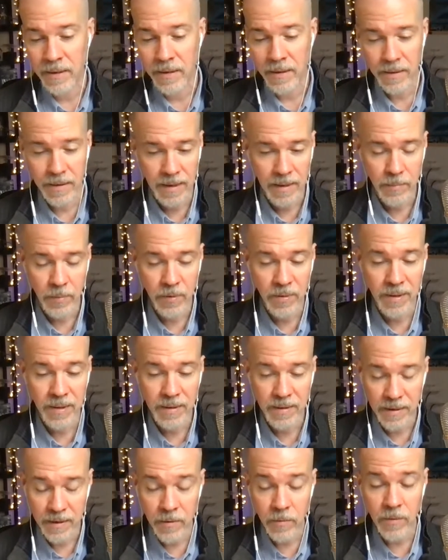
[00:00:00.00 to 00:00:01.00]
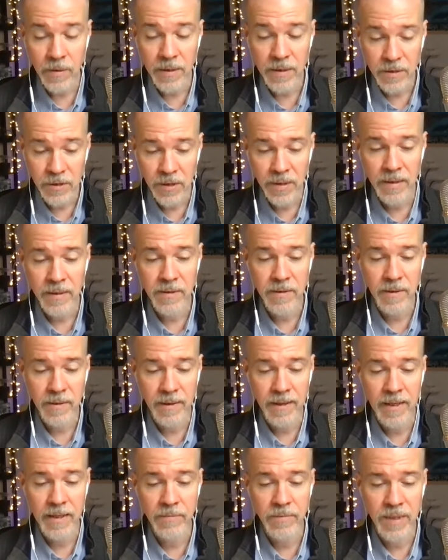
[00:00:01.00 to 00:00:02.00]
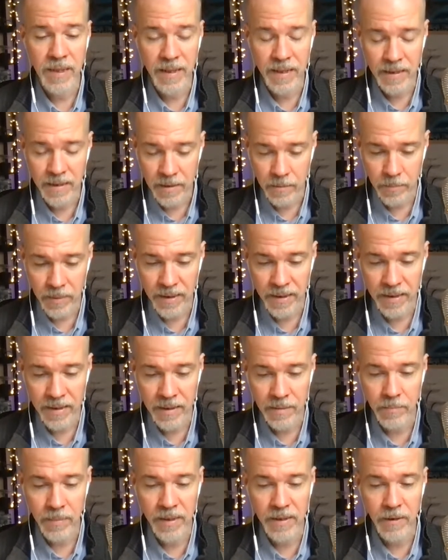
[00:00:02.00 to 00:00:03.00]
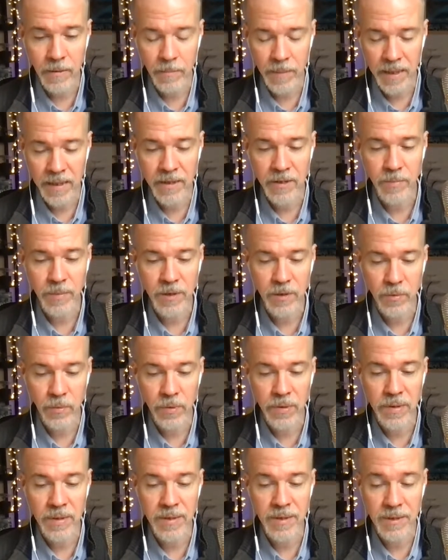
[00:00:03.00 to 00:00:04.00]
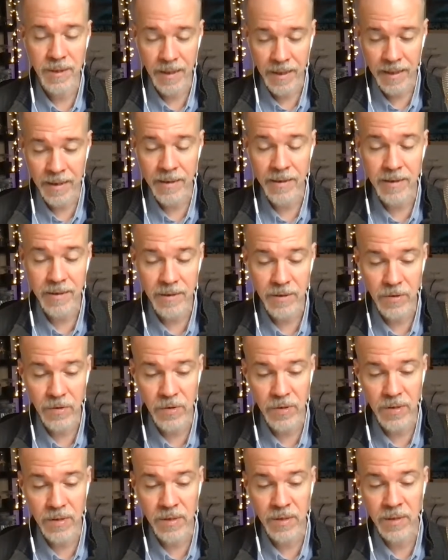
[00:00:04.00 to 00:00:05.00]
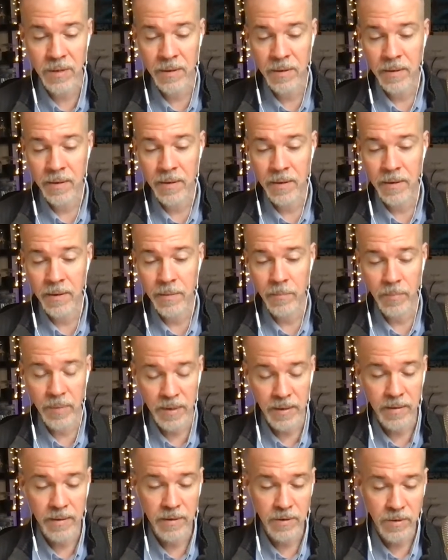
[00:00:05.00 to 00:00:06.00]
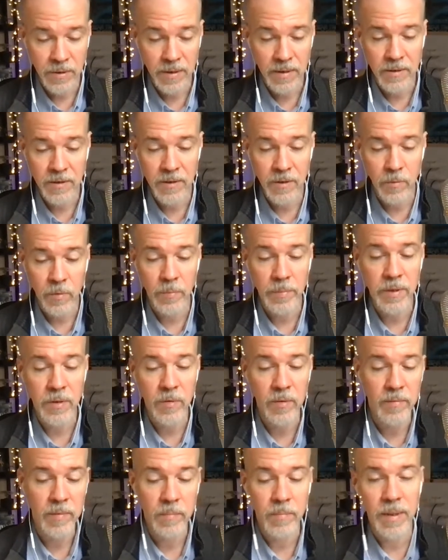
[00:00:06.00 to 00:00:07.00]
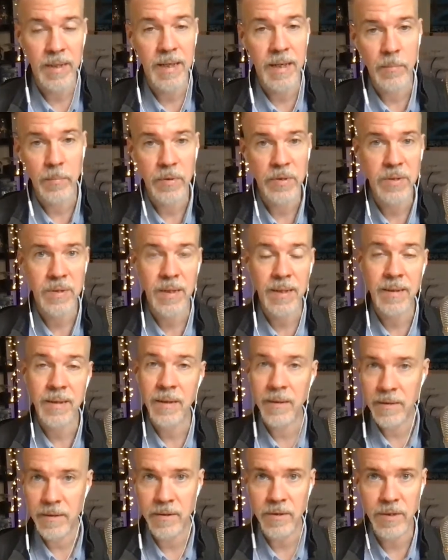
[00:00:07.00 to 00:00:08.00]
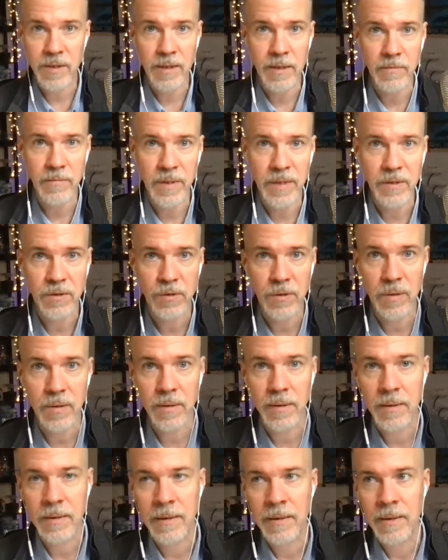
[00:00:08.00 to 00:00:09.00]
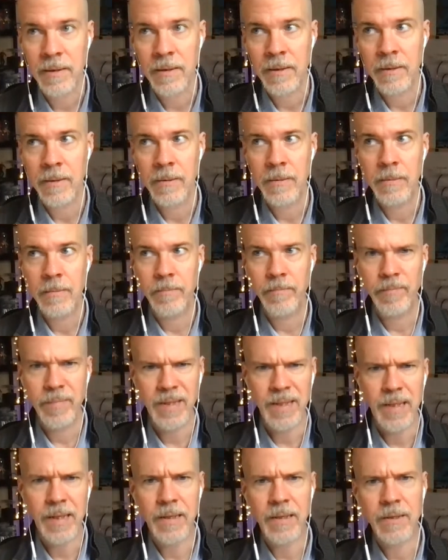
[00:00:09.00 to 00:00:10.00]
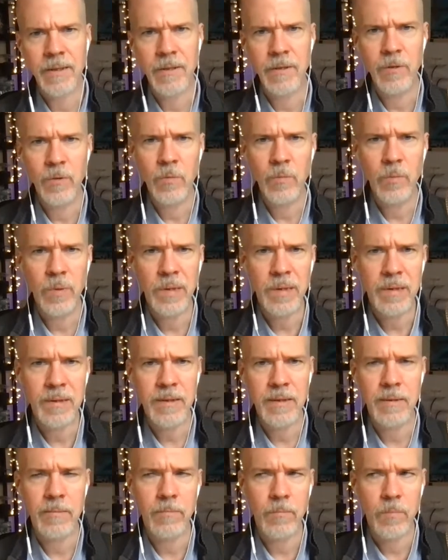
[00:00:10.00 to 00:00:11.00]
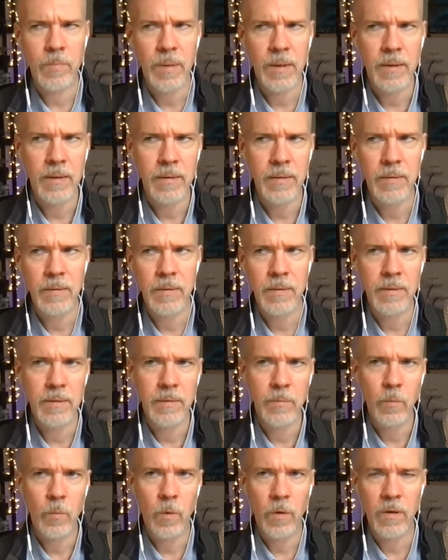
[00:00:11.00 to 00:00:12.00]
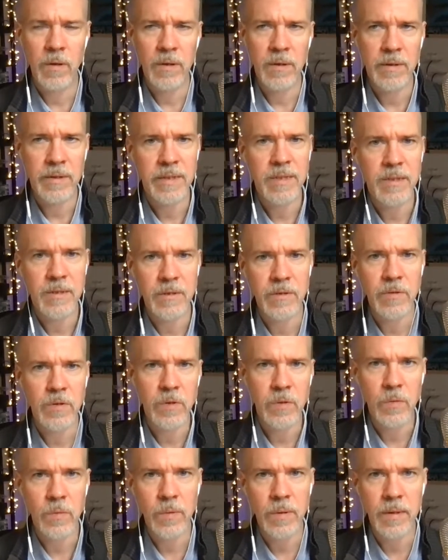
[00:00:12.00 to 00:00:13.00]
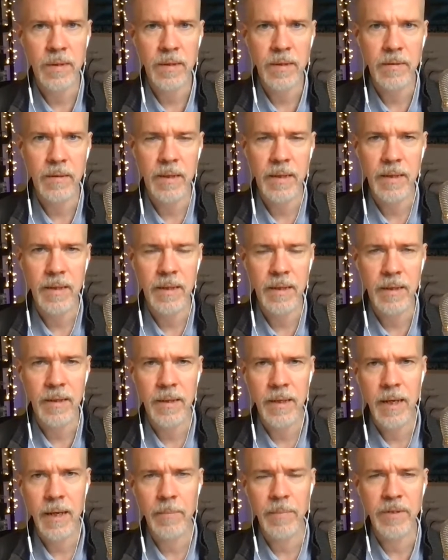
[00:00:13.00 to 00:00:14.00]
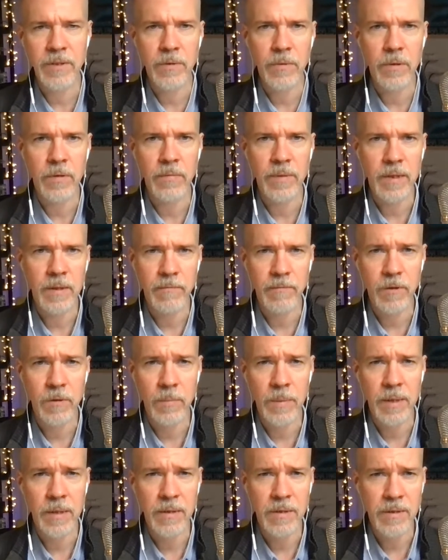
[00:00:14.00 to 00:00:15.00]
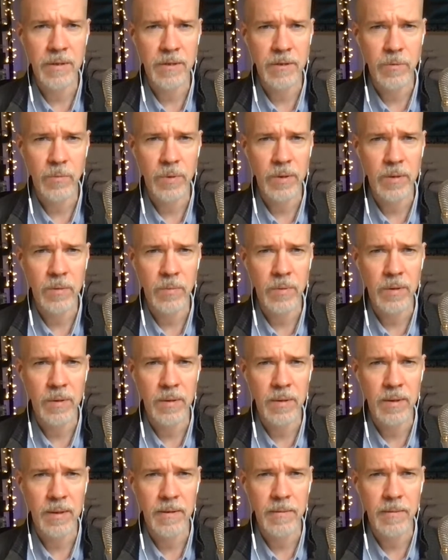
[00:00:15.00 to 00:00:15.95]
Apple can literally change lives and the planet by their management choices and decisions beyond the change that will be driven by Apple's technology innovation. Yeah, you really want to listen to the episode of In a Few Minutes this week with